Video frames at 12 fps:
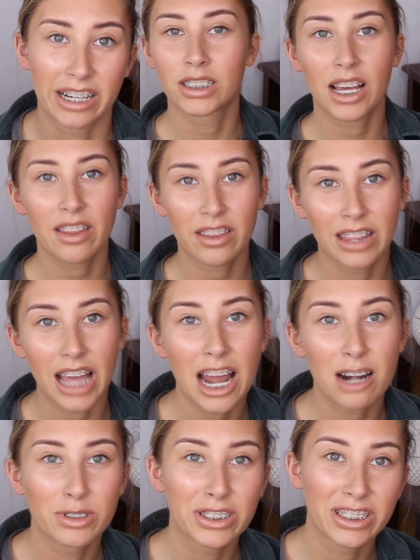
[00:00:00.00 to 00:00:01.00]
So other than that,
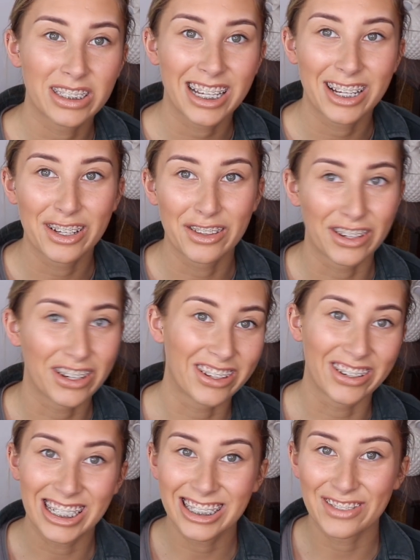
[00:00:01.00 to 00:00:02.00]
I'm just going to take you through
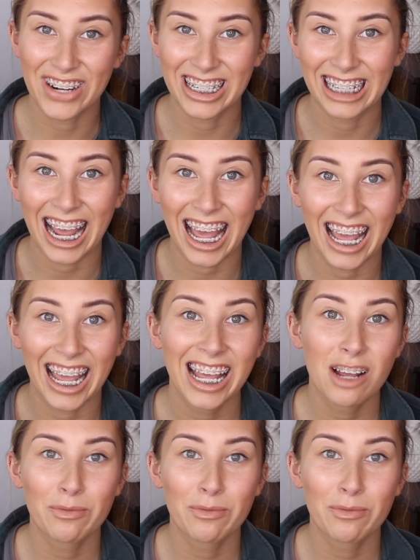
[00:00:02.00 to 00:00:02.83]
the rest of my day.